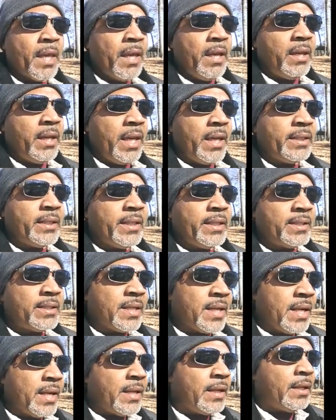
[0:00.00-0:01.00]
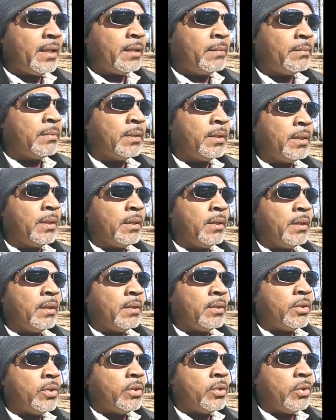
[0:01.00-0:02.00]
And at that time,
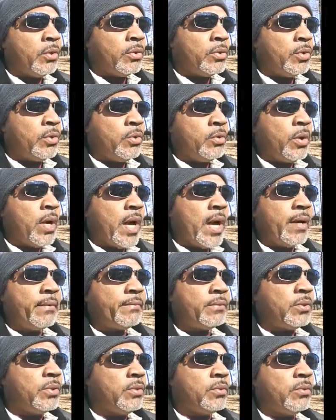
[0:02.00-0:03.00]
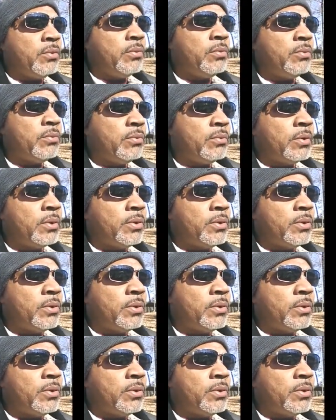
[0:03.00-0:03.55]
you have to,